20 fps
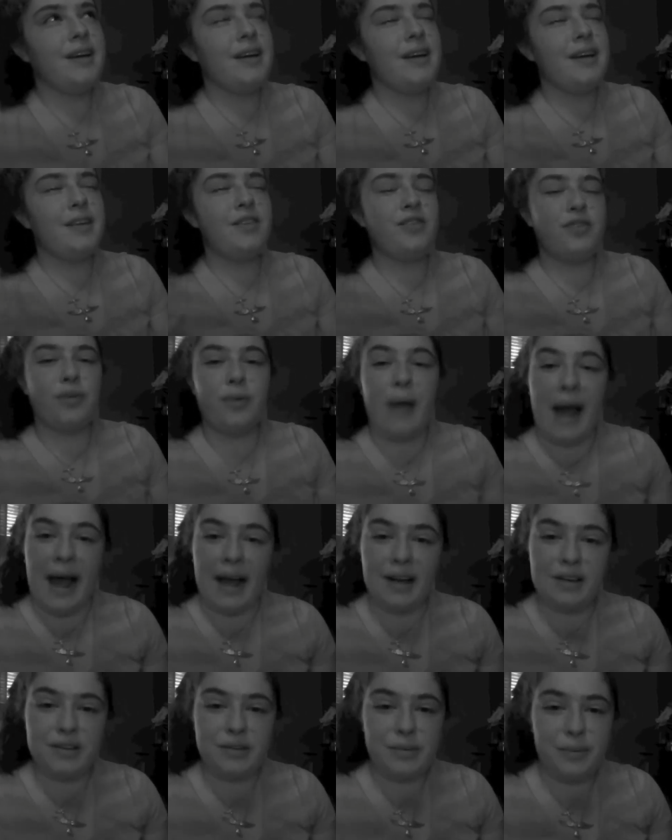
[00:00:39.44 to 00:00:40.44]

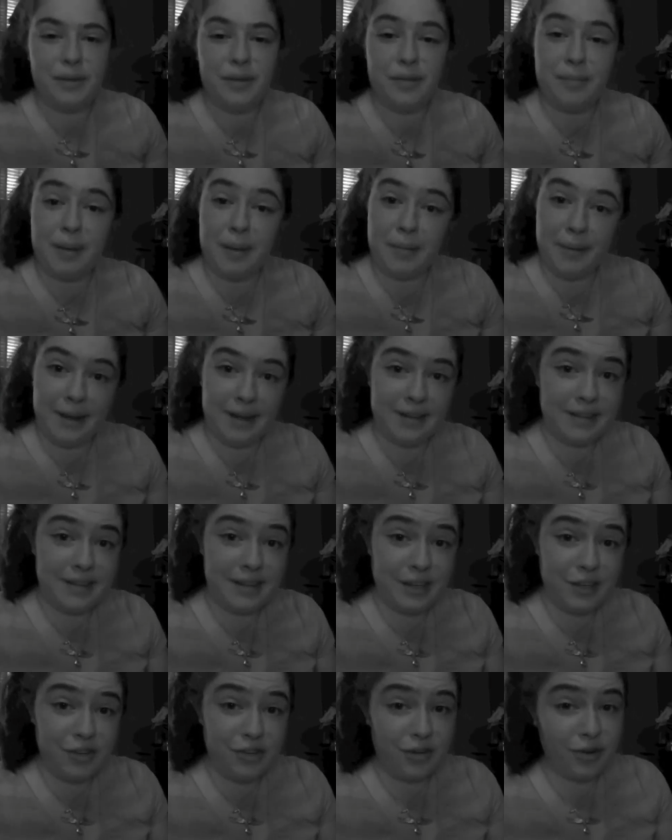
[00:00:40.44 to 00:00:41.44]
interacts with my band
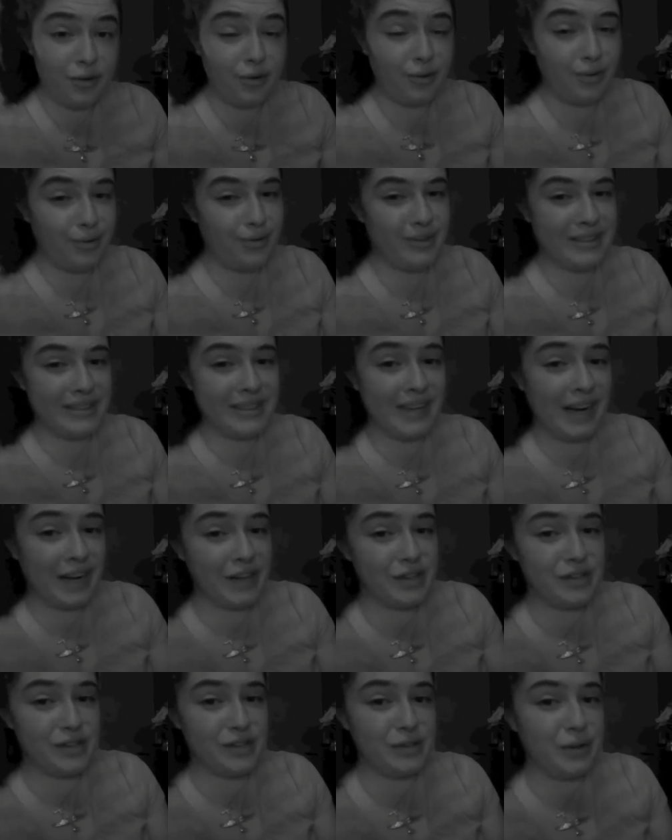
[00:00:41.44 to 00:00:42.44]
teacher who's
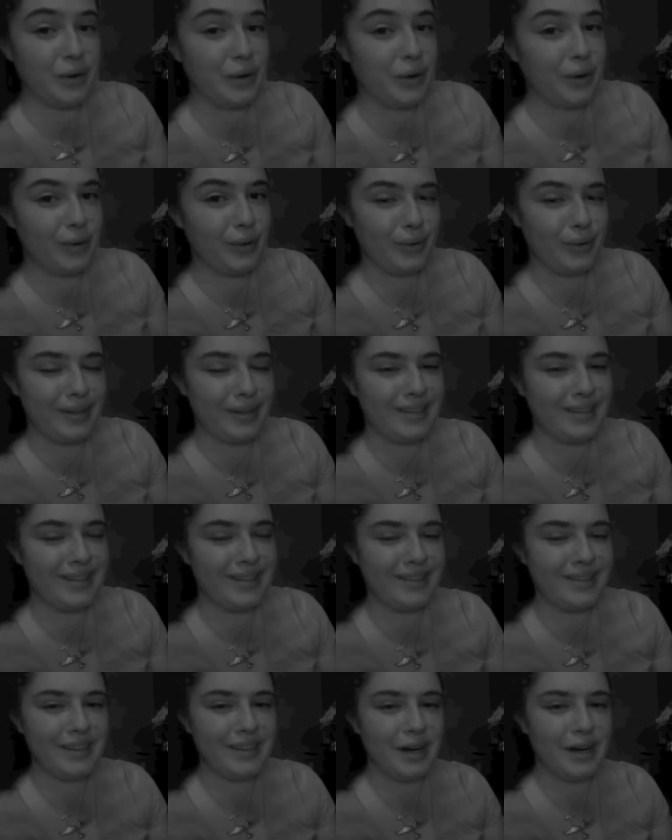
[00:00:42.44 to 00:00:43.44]
not so
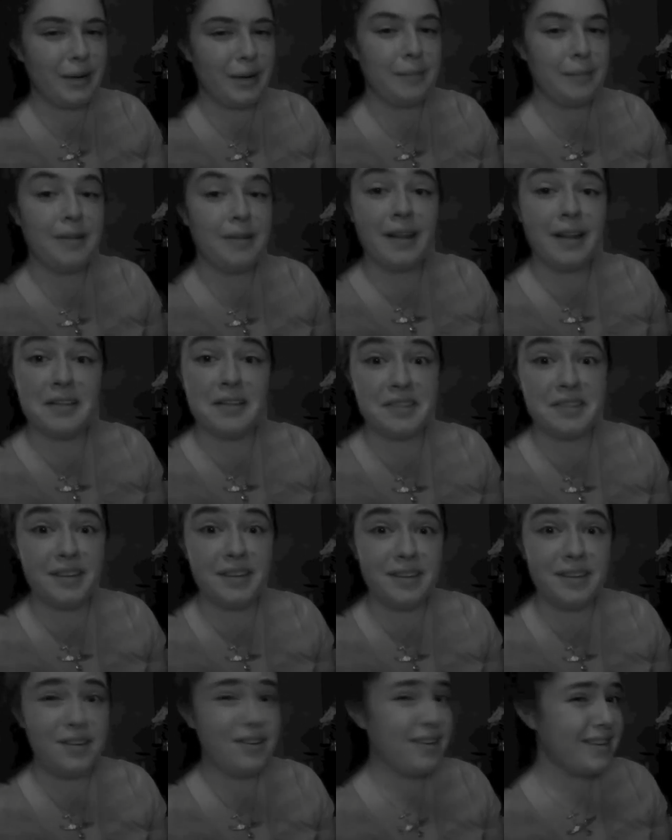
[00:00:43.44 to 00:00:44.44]
um,
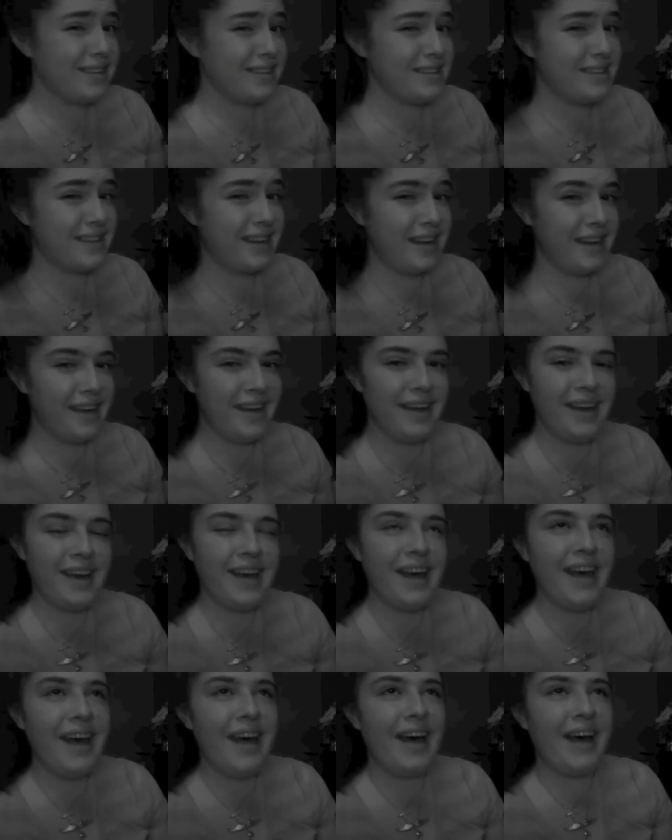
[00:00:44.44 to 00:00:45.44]
pleasant, you can say.
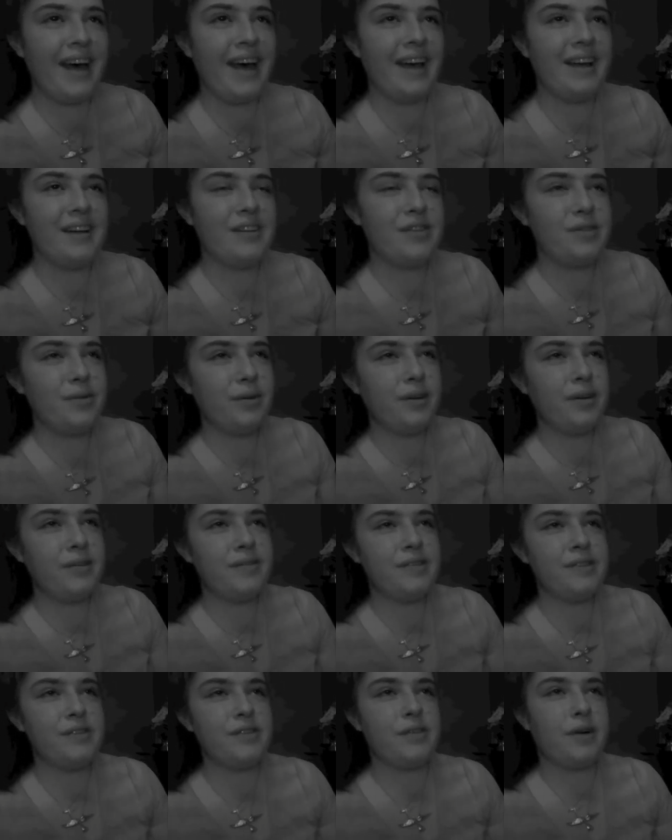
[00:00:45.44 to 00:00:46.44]
And it sort
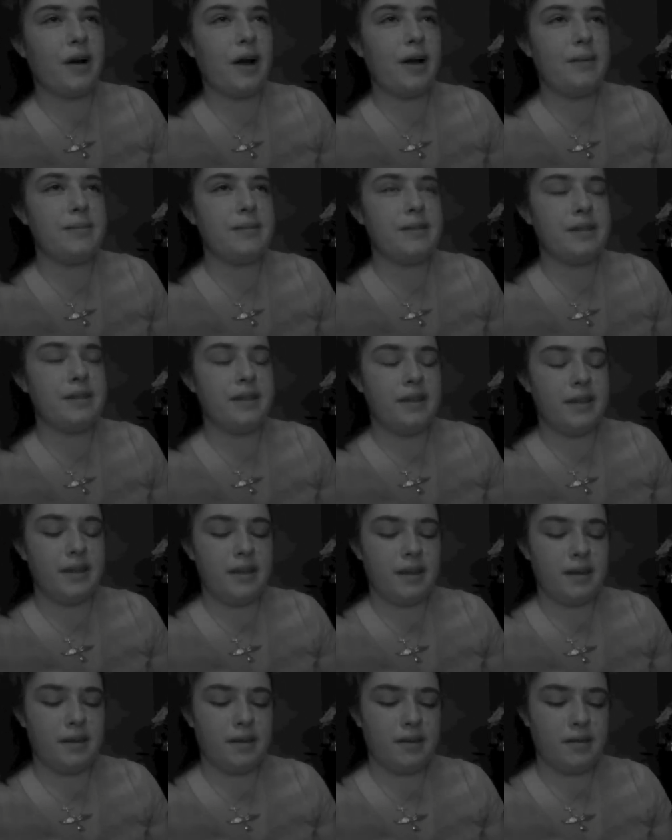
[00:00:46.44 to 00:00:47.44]
of describes
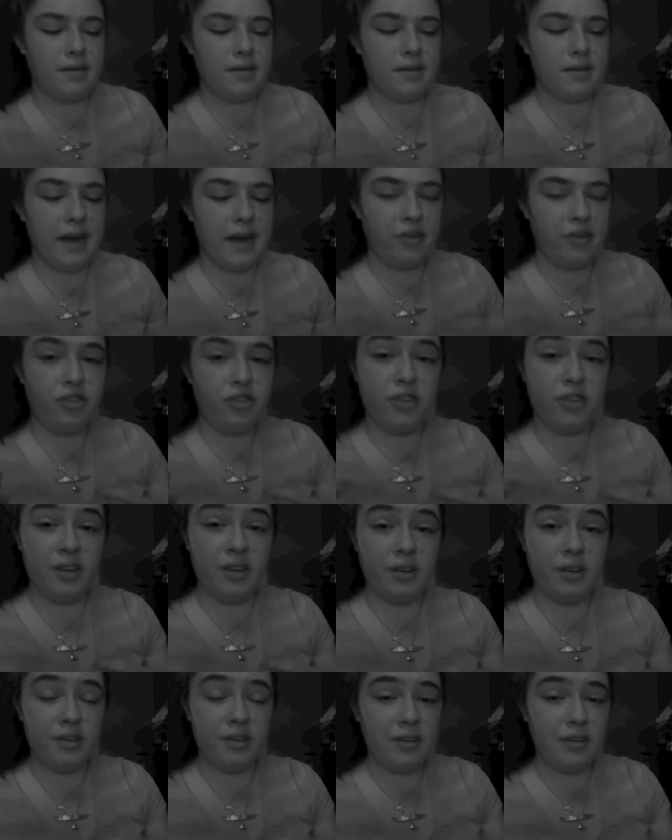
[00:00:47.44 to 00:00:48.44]
the
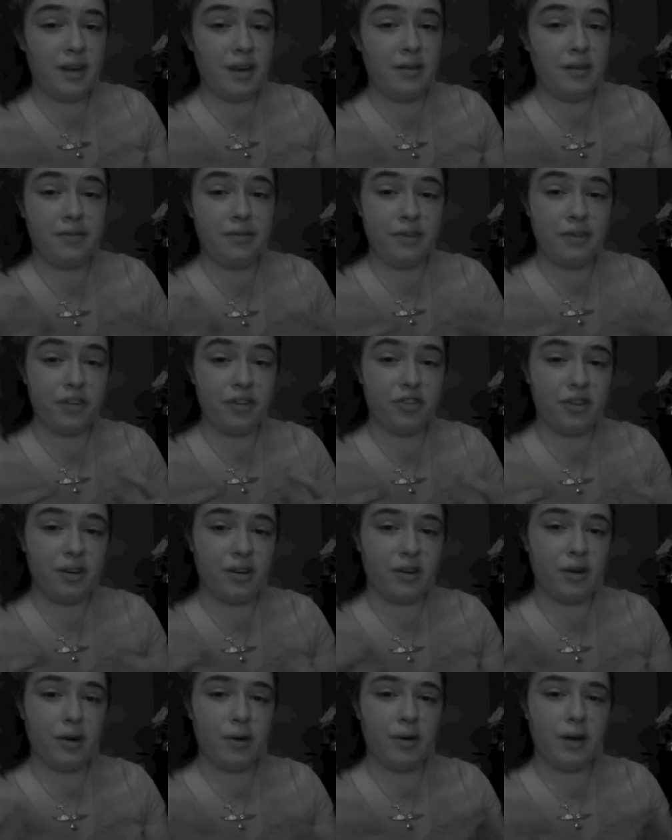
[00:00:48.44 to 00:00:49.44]
tension and
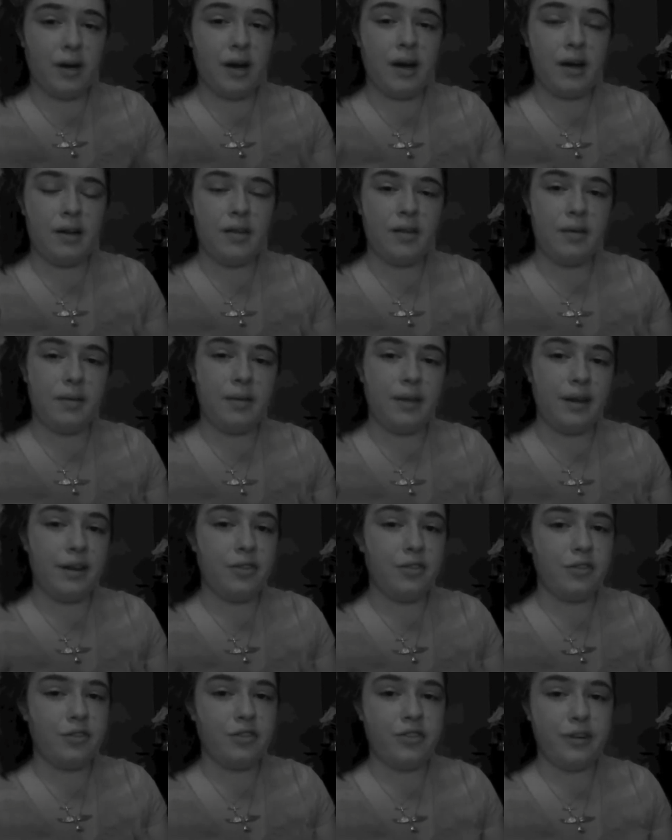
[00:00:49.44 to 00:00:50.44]
friction going on in the
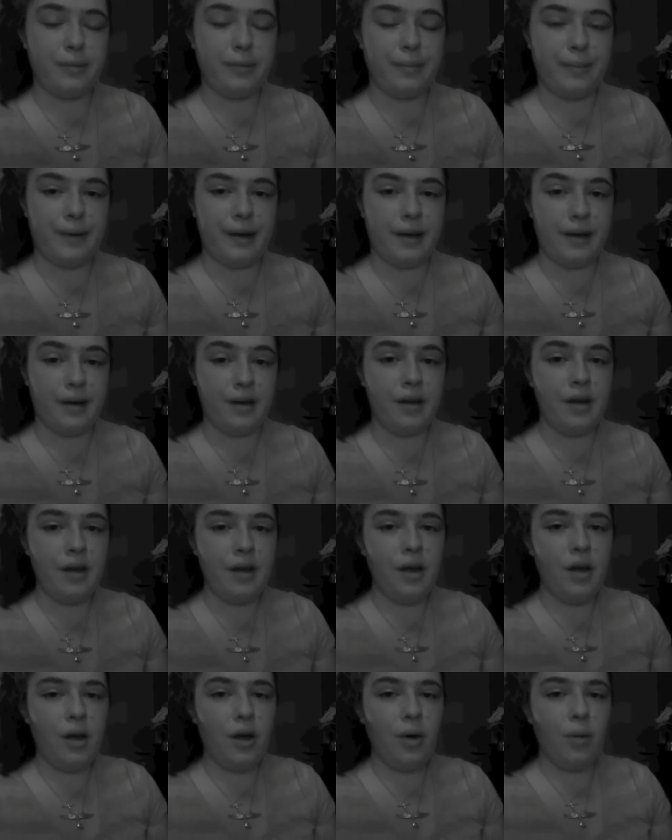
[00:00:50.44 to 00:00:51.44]
relationship and
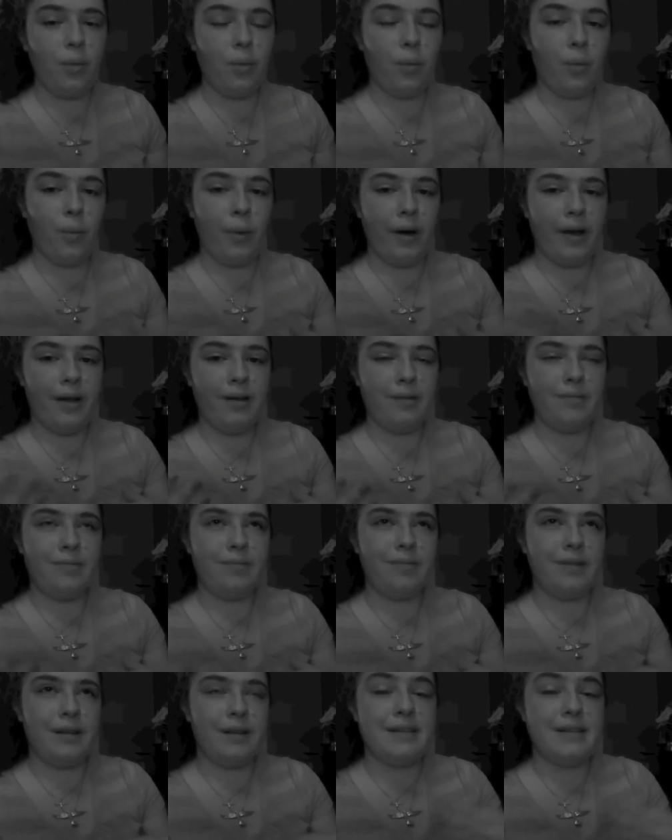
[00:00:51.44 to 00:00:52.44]
what
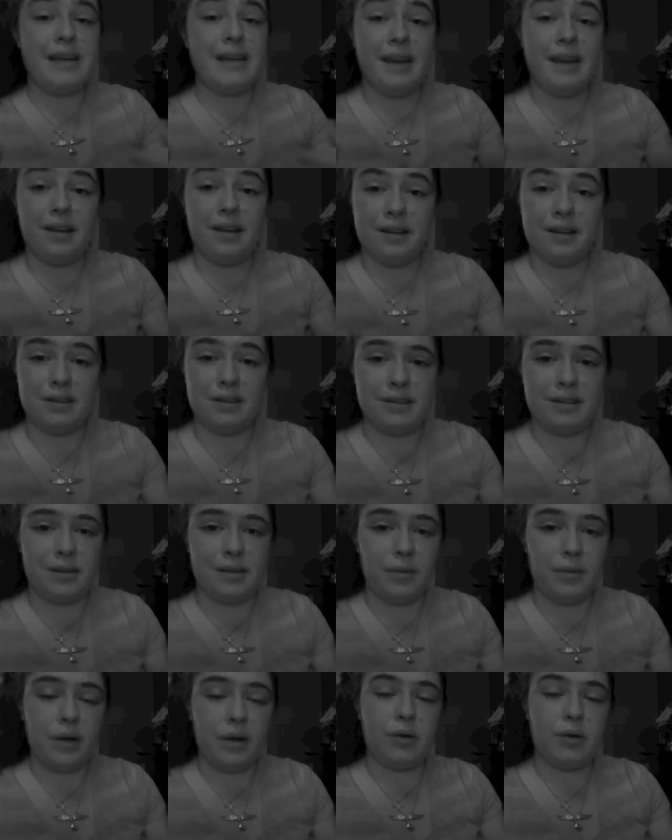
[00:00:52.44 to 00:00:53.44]
entails
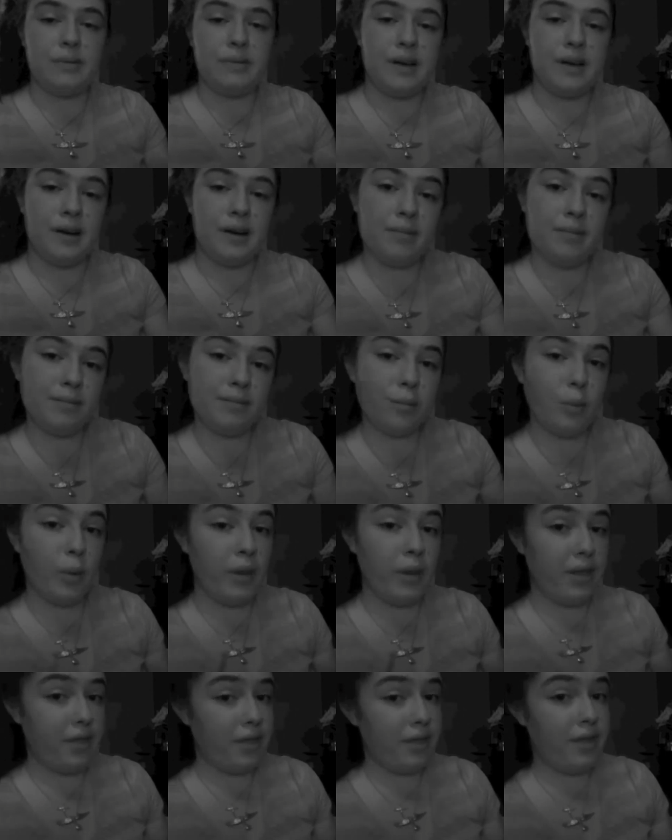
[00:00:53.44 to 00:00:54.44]
and what goes on
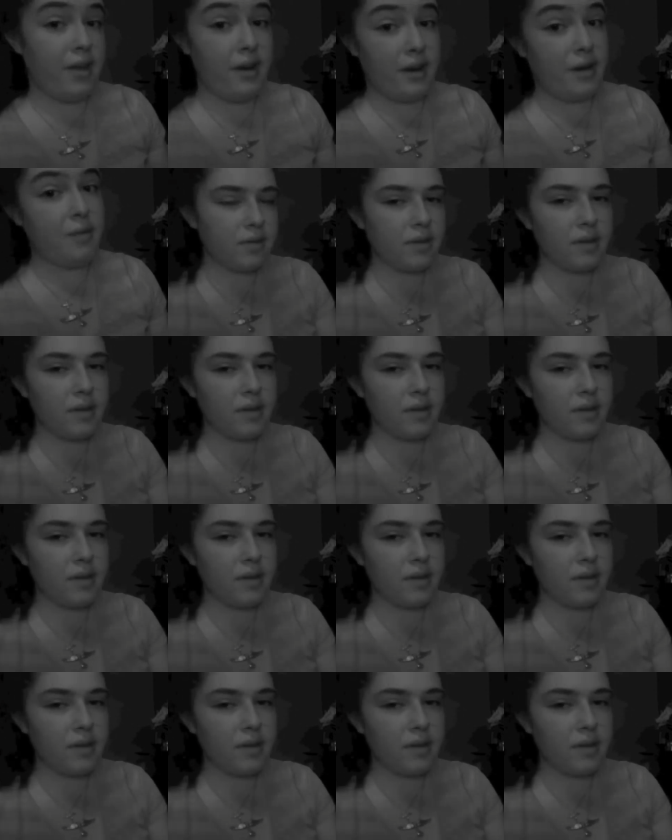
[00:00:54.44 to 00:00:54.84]
within it.